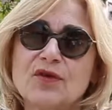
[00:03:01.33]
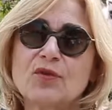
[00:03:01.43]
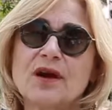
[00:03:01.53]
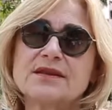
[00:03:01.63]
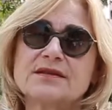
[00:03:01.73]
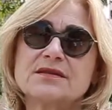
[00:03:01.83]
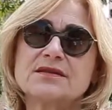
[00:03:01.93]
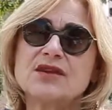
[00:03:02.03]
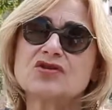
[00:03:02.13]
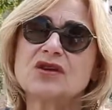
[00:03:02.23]
of
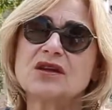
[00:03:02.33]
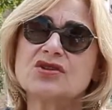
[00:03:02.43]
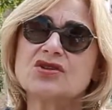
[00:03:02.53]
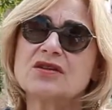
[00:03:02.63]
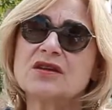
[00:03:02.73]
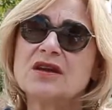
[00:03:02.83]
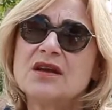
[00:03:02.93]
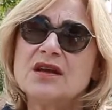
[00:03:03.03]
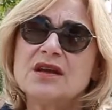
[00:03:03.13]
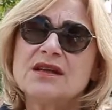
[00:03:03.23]
horizons. Education
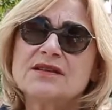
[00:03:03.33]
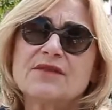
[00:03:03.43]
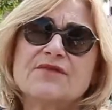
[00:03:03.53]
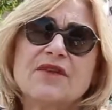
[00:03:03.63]
is a